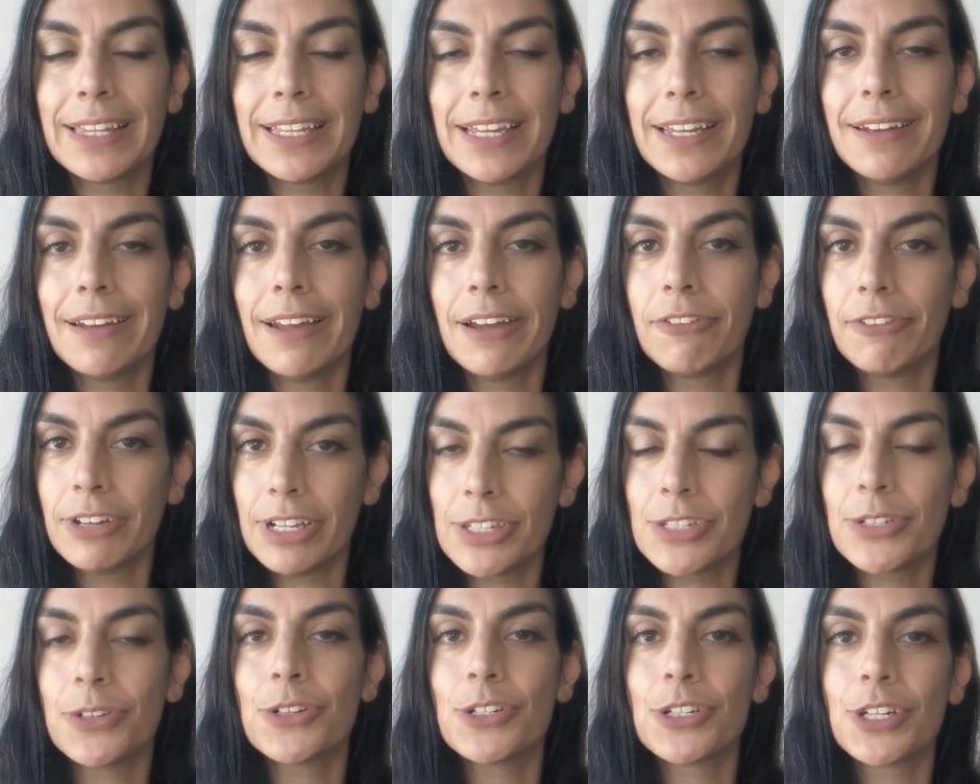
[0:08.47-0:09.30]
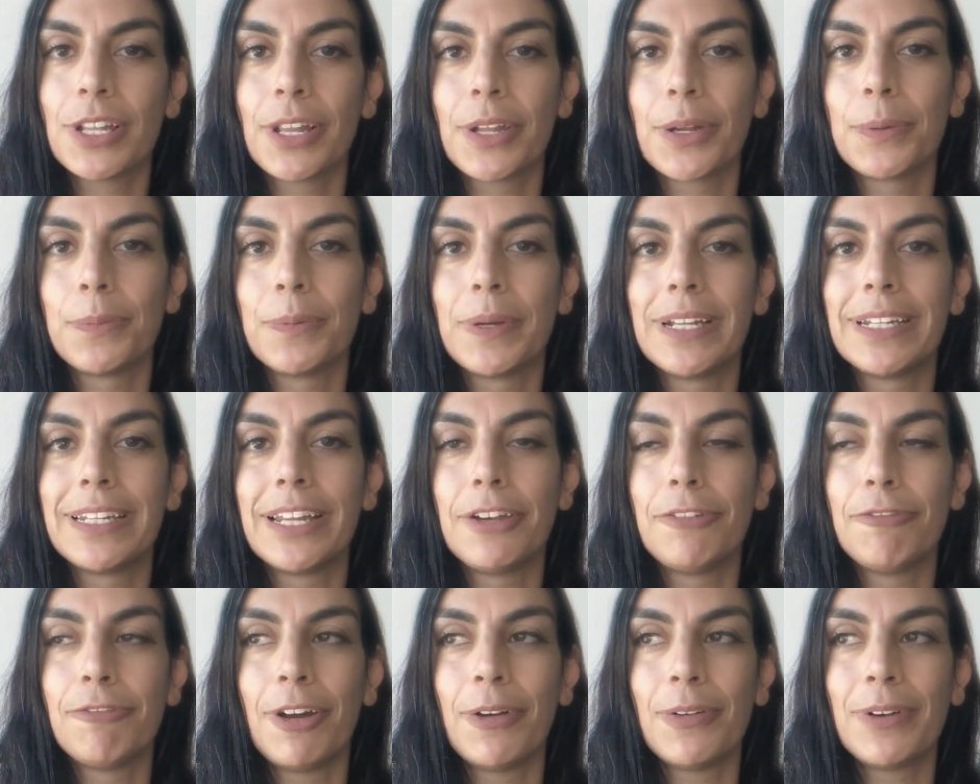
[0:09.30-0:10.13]
then I researched a little bit
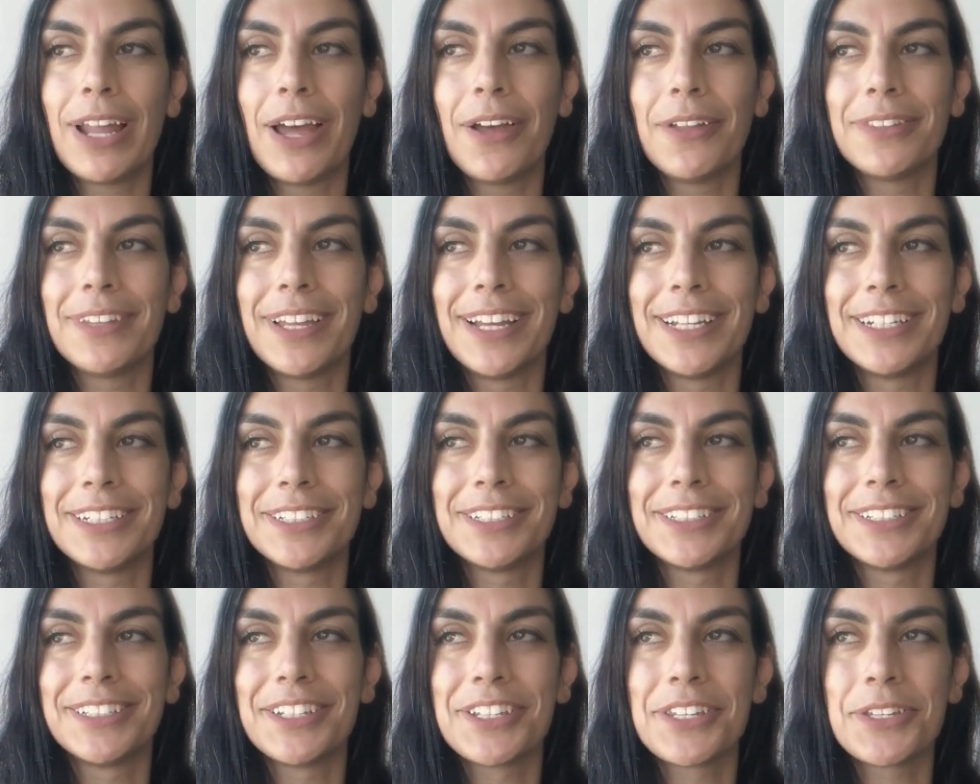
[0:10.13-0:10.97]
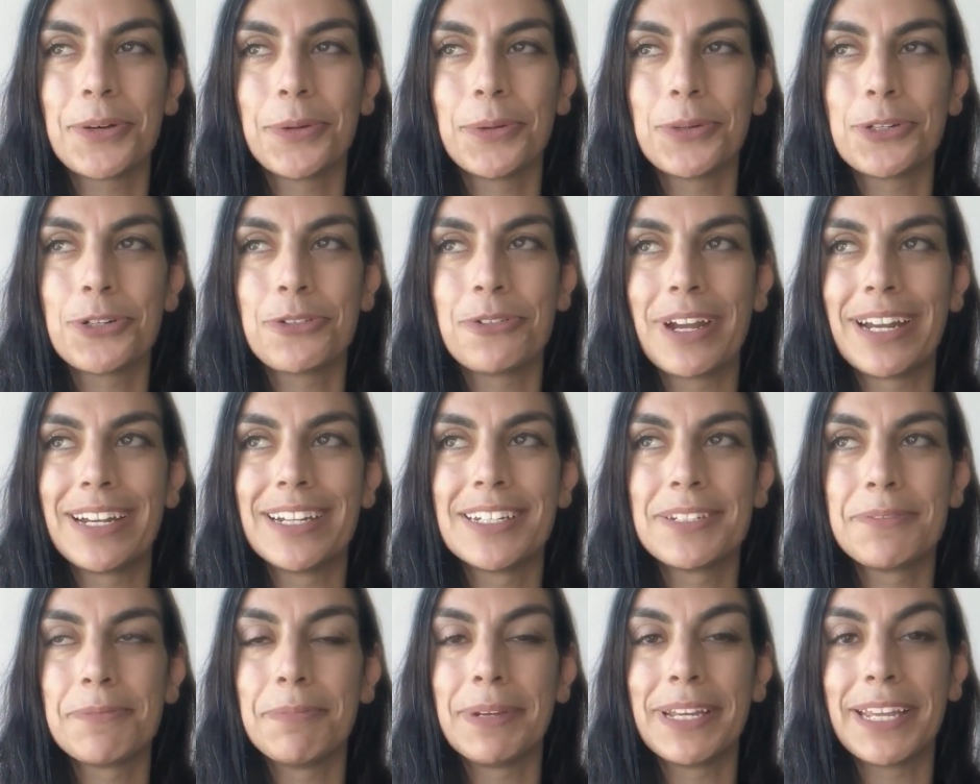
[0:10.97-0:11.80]
and found out that this whole
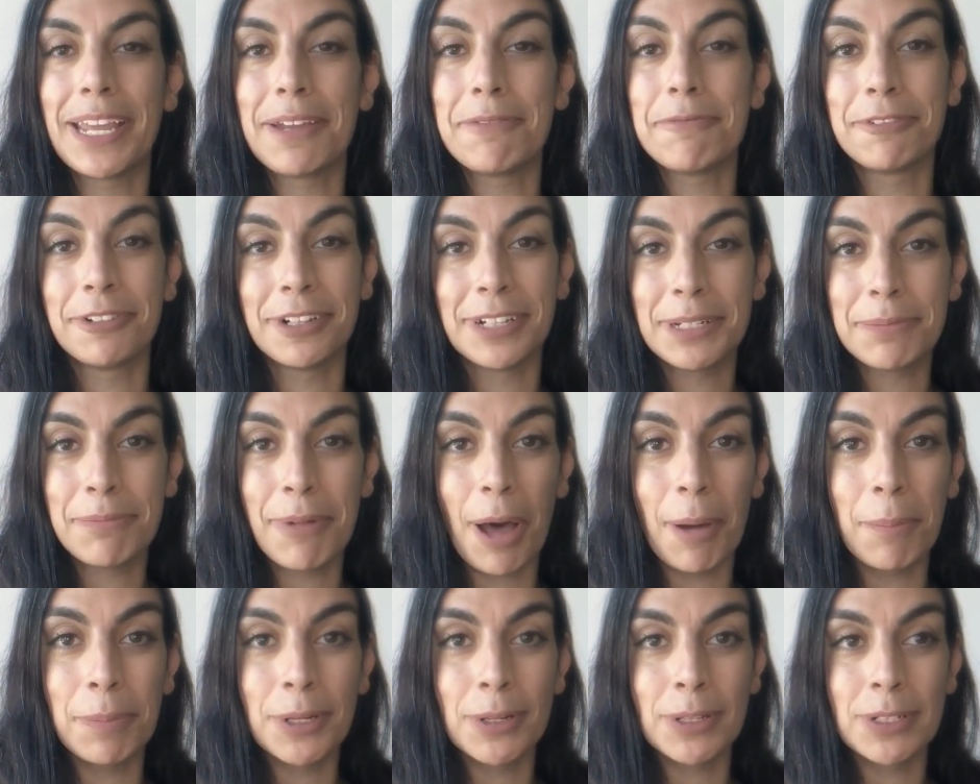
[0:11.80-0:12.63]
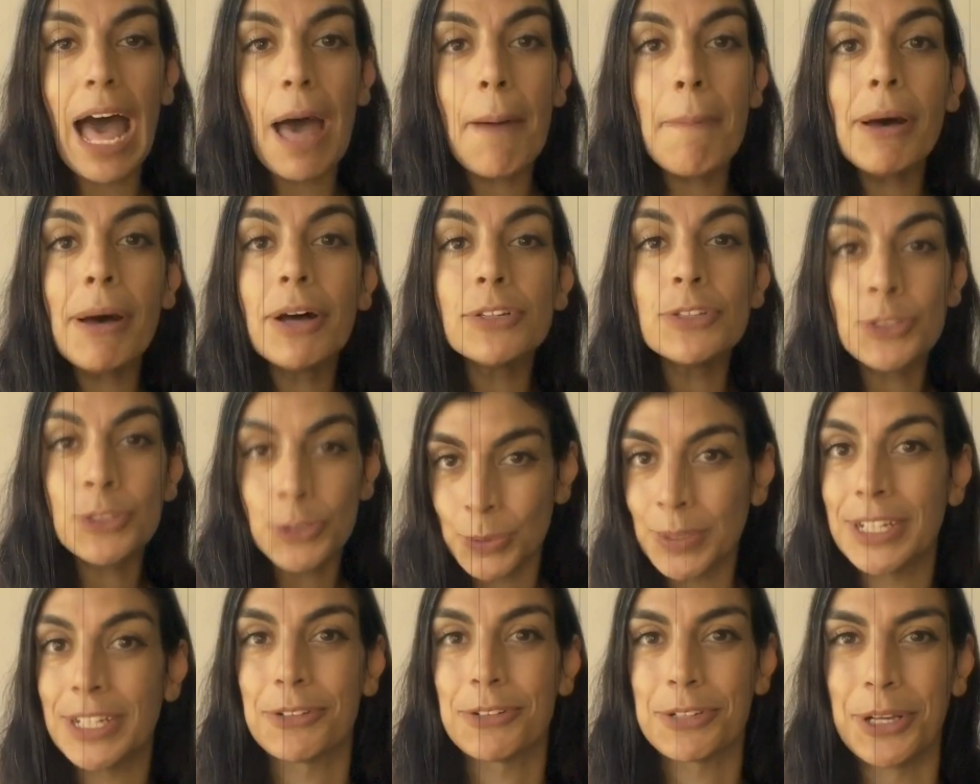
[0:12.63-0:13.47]
trend became really popular about 2
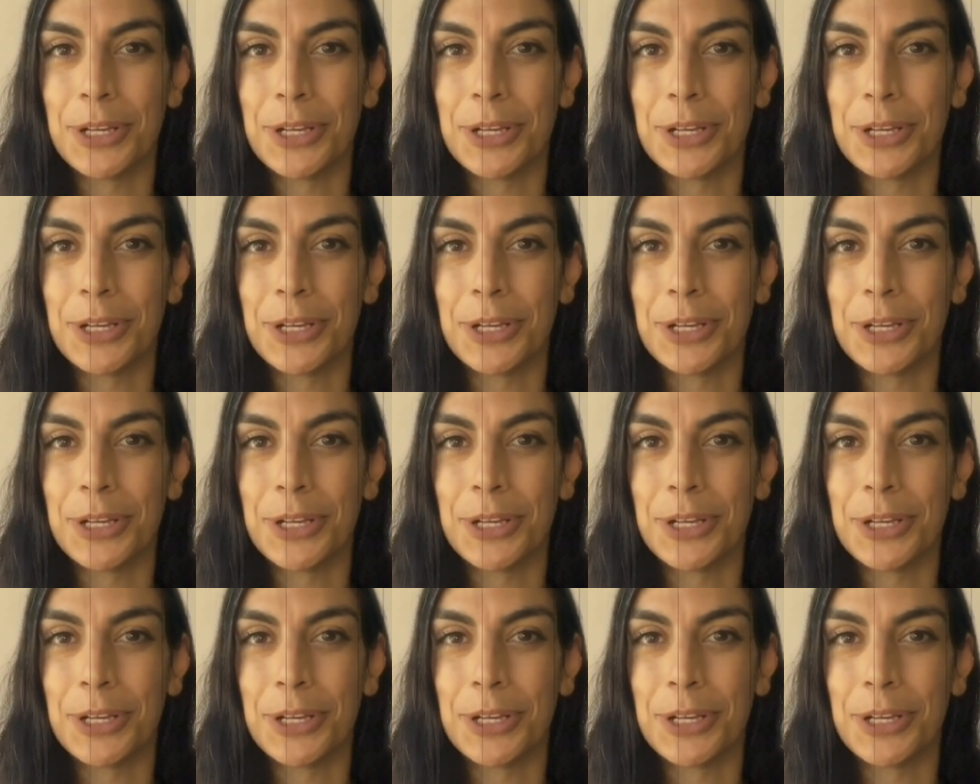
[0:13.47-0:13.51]
years